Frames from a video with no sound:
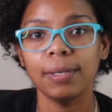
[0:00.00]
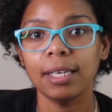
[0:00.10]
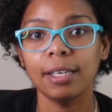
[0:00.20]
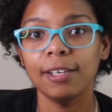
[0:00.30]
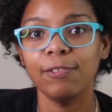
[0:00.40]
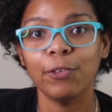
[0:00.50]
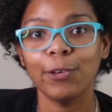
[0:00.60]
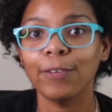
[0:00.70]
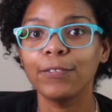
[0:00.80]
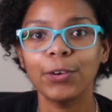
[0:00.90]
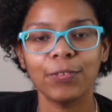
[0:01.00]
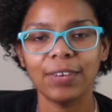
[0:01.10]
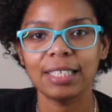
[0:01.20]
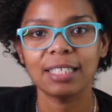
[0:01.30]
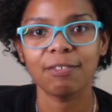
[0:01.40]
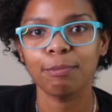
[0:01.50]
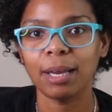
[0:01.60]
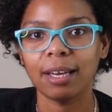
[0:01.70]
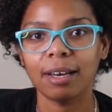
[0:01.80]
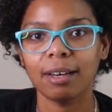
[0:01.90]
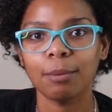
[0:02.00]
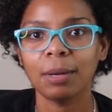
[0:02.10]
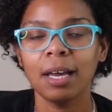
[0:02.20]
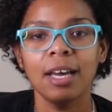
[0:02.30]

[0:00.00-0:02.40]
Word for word: need for a full face of makeup,